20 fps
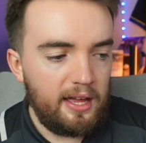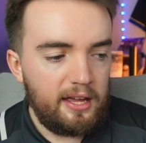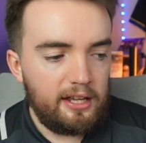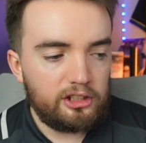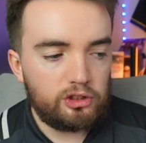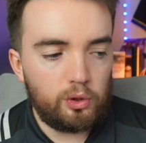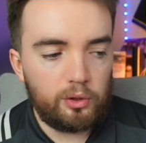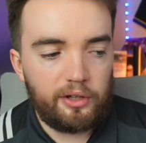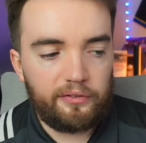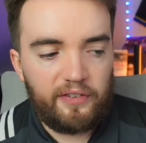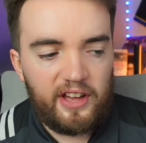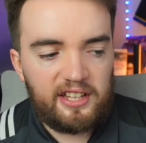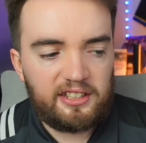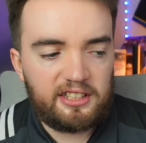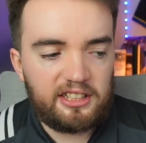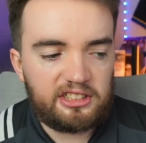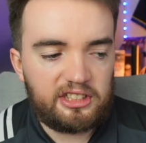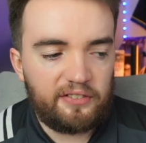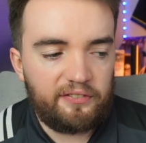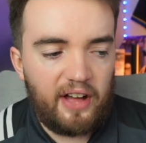So
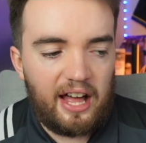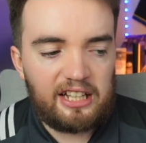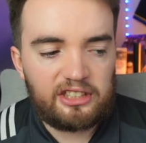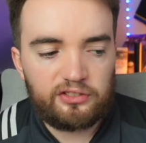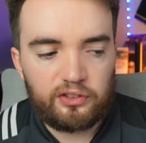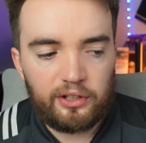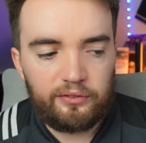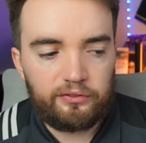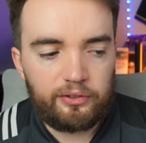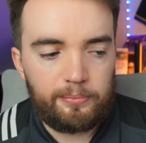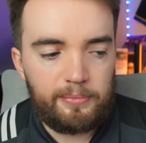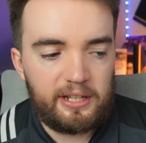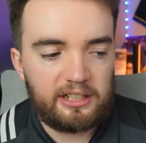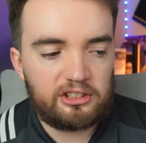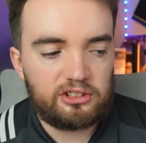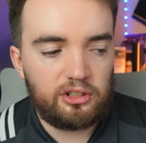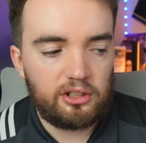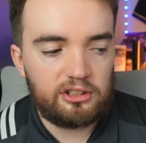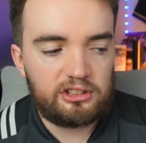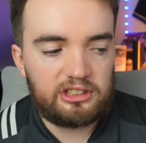Juventus have asked for
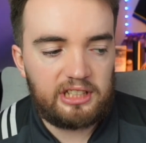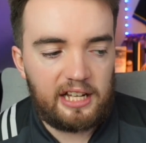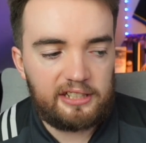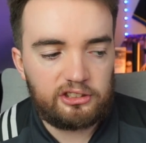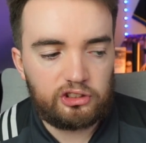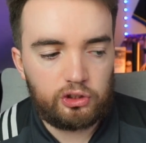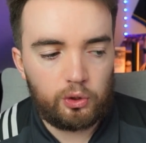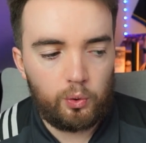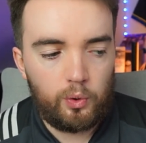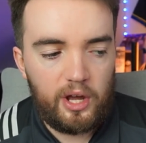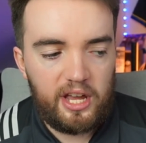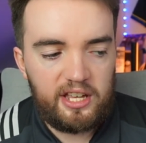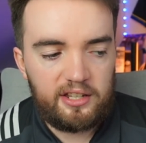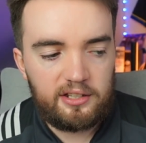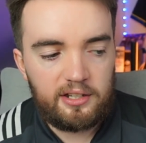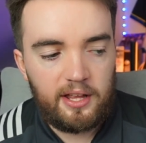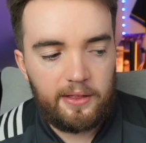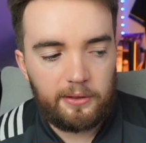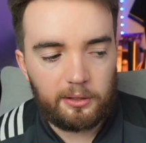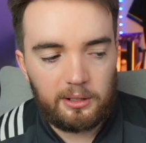information on Sancho in
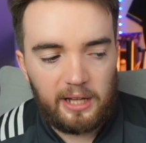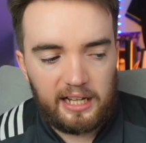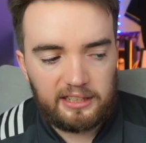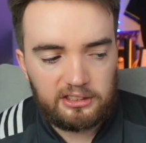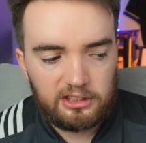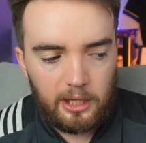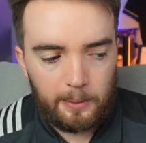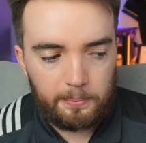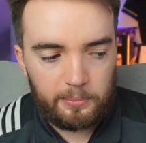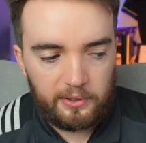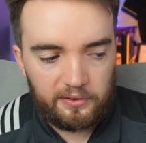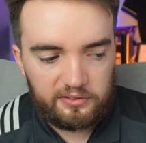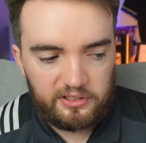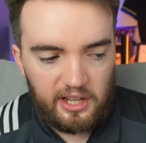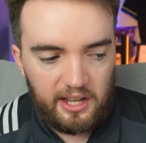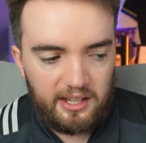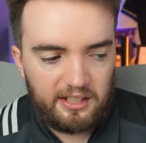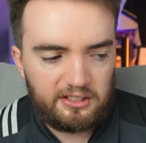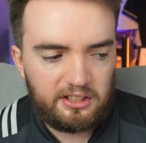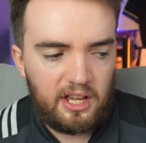the last couple of
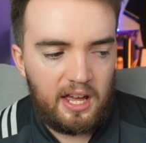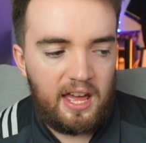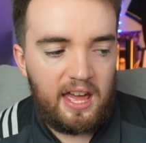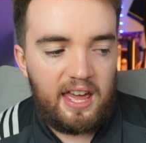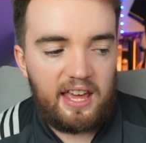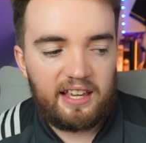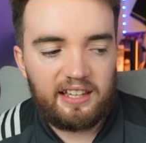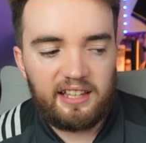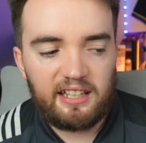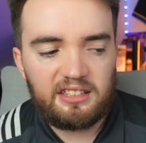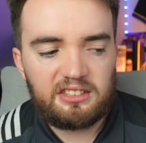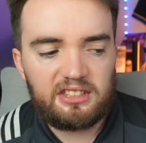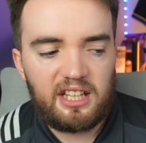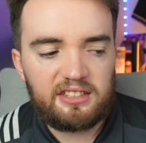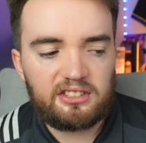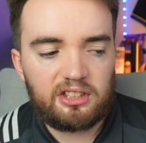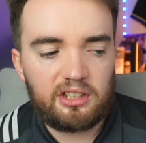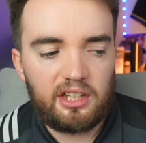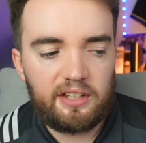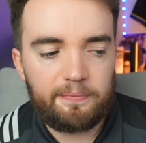days. He is set
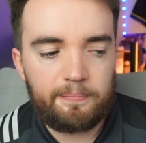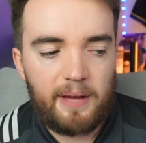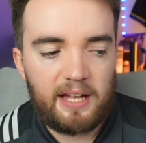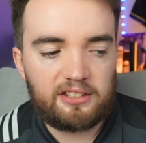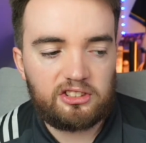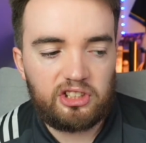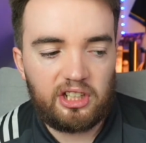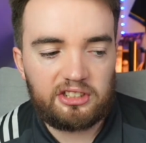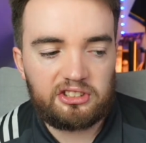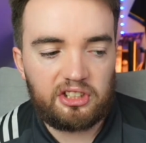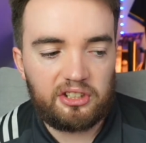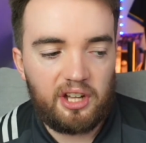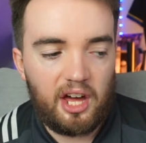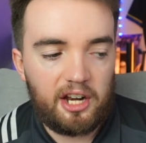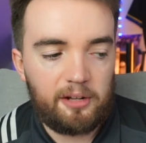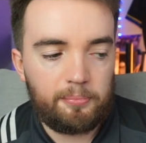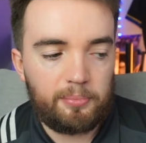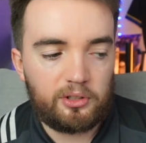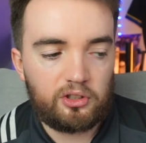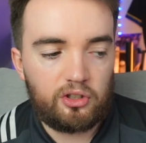to leave Manchester
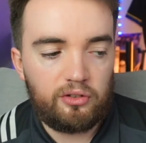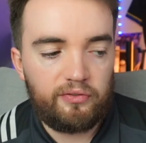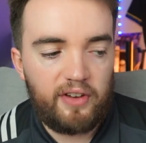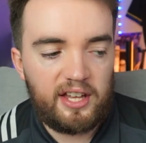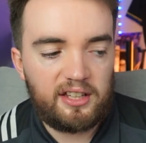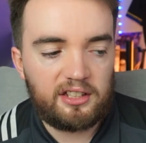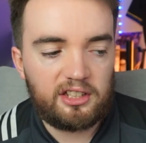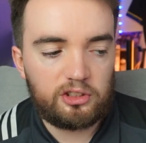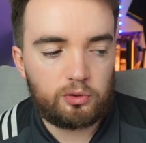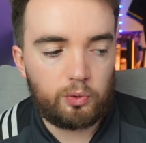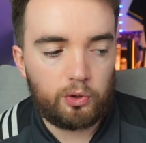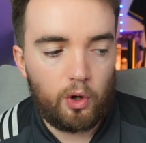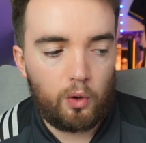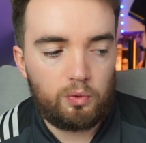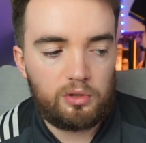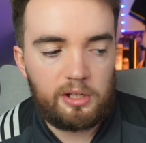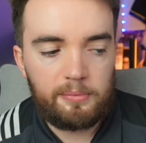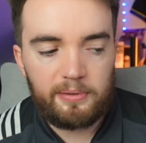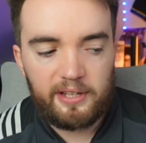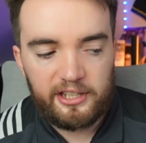United, but Juventus would
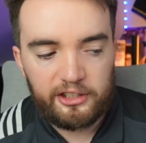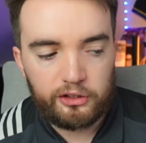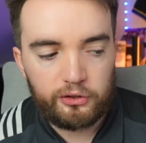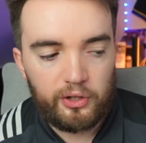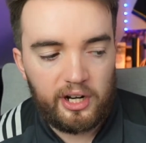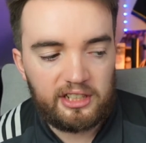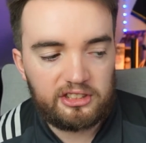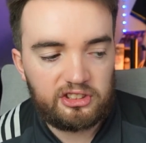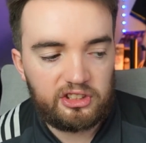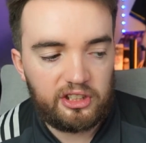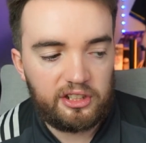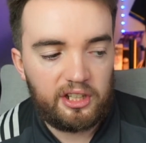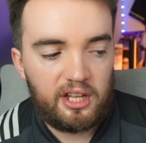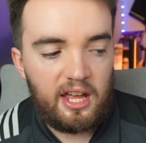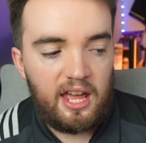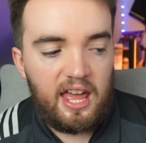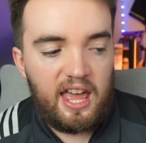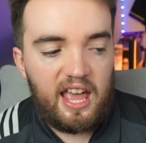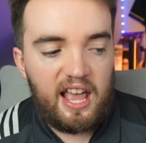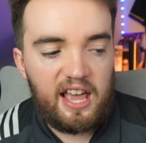only be interested
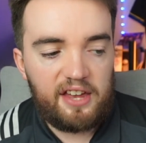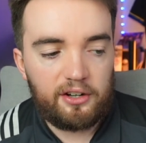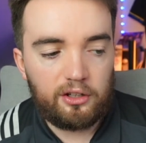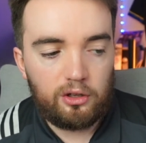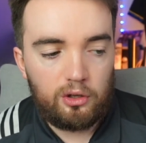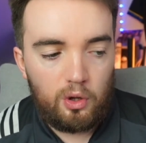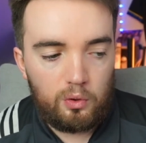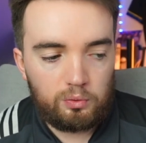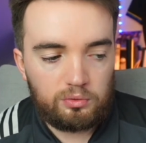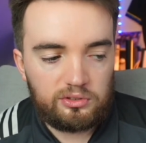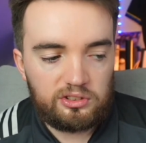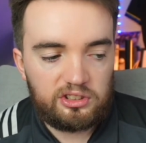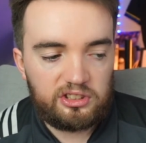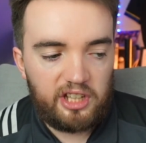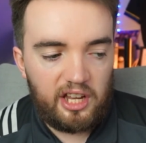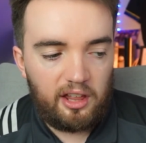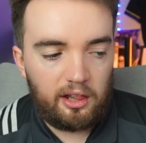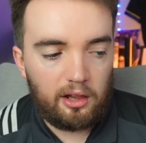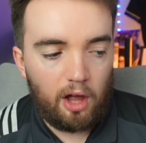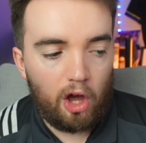in a loan
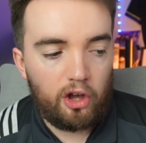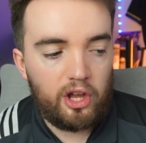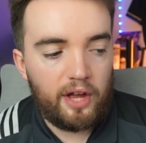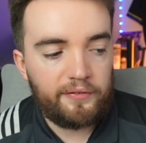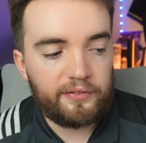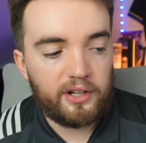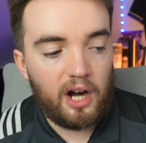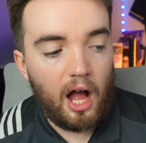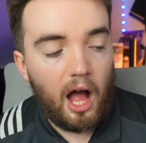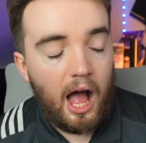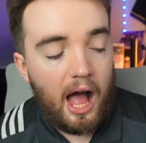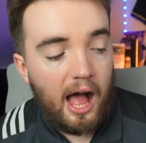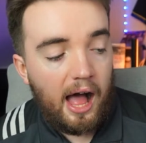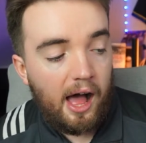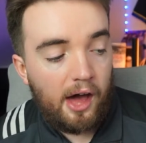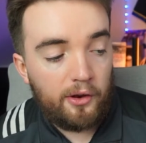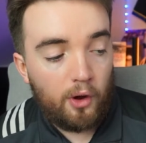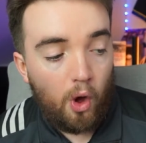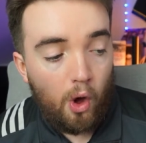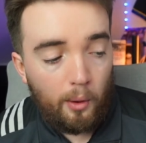deal. However,
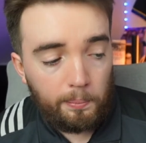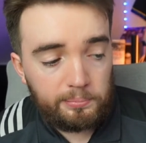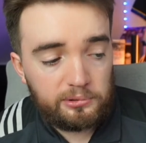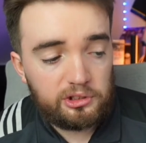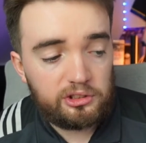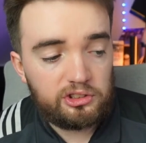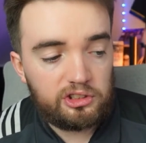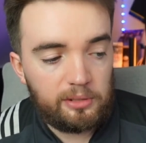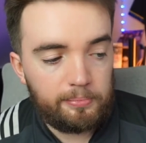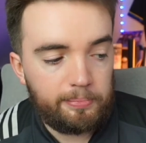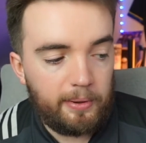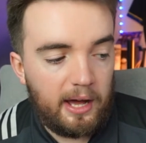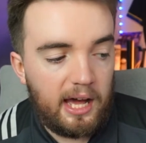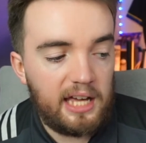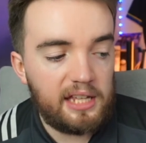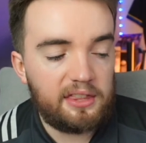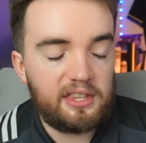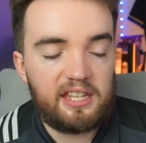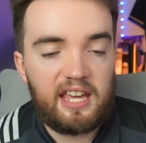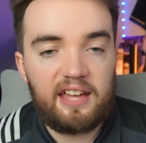an option to buy
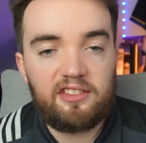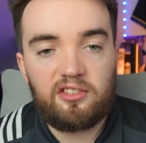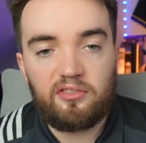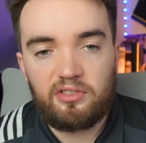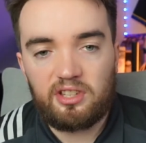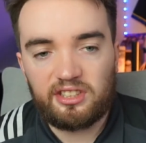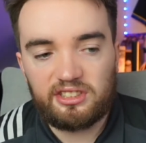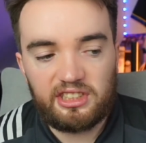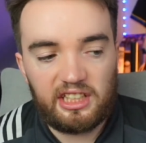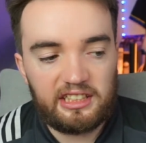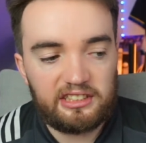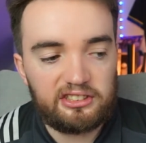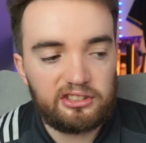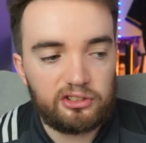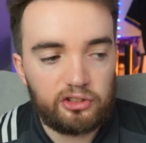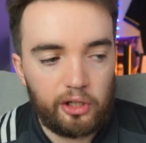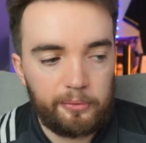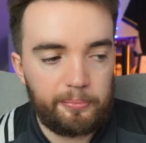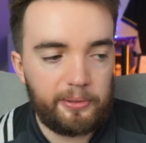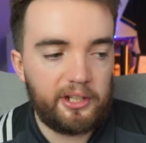at the end of the season
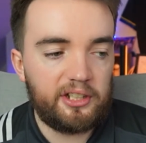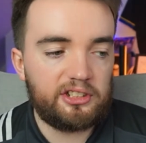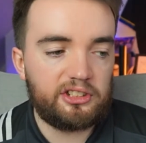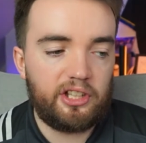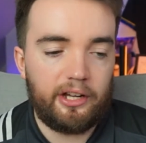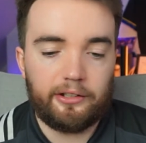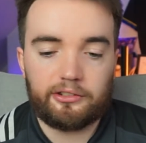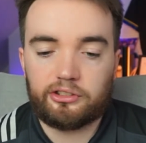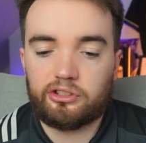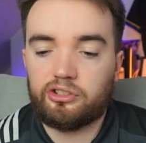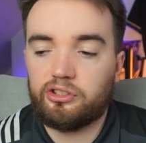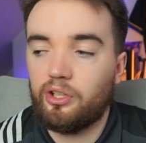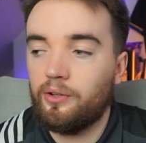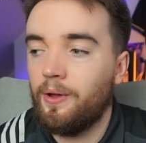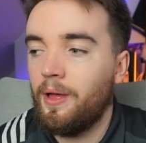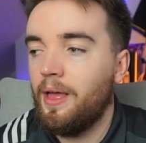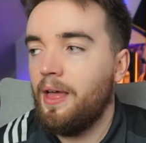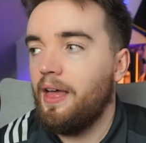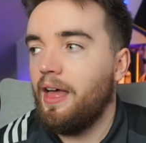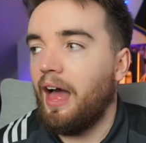could be discussed. So
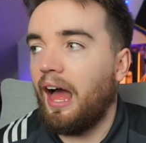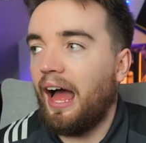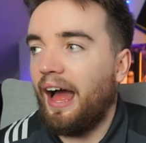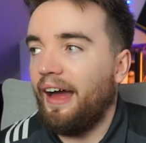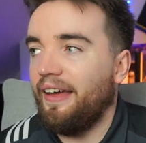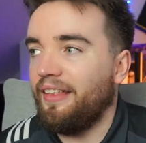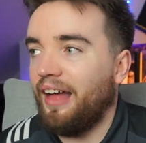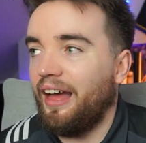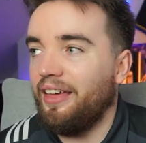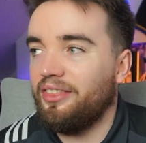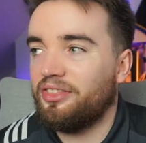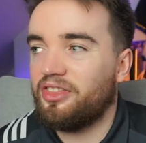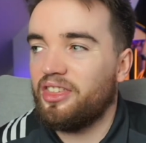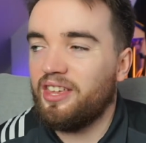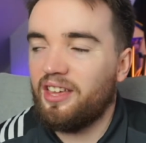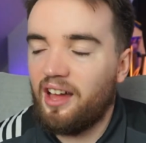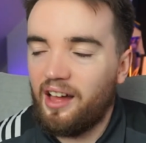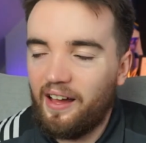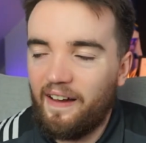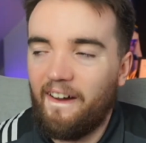I
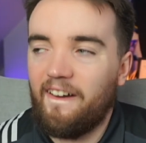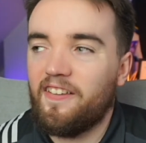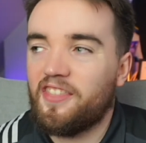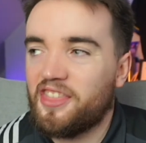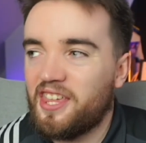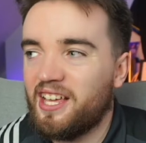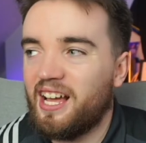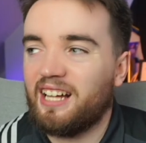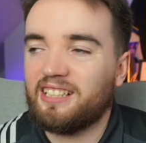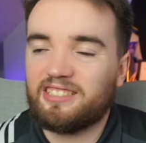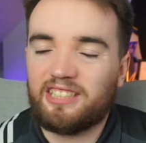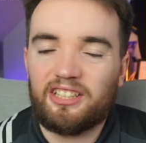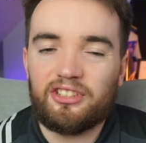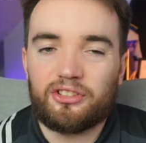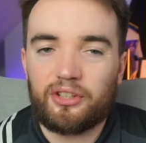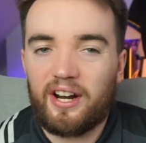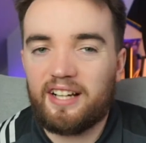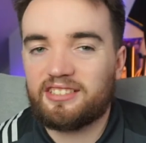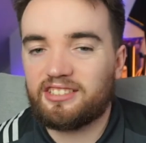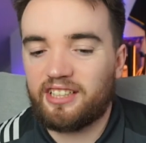think that's
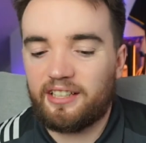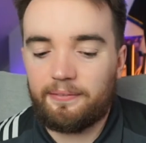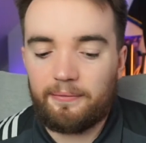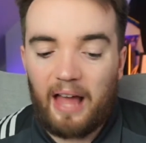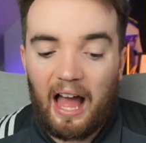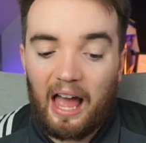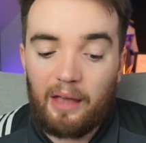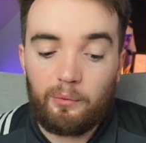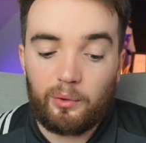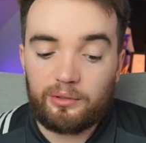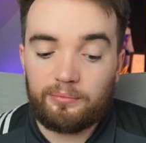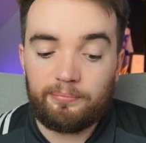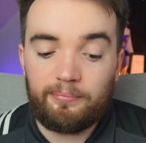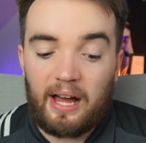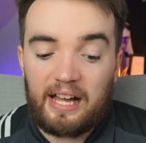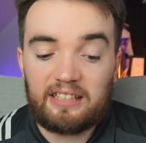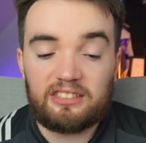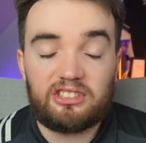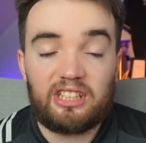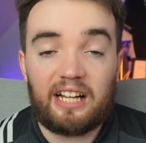interesting. I wouldn't
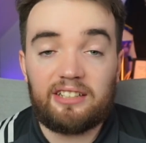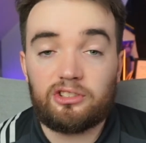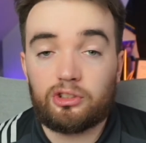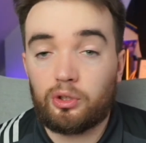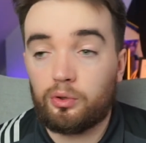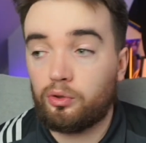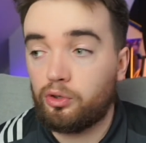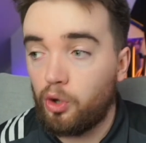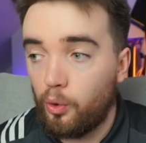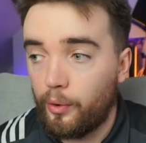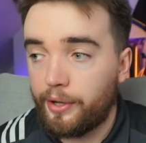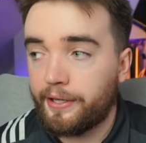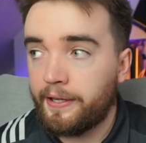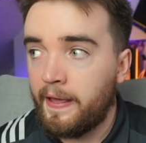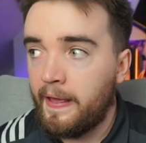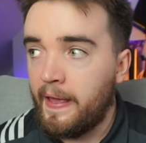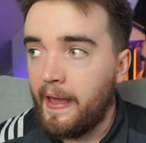mind Sancho going.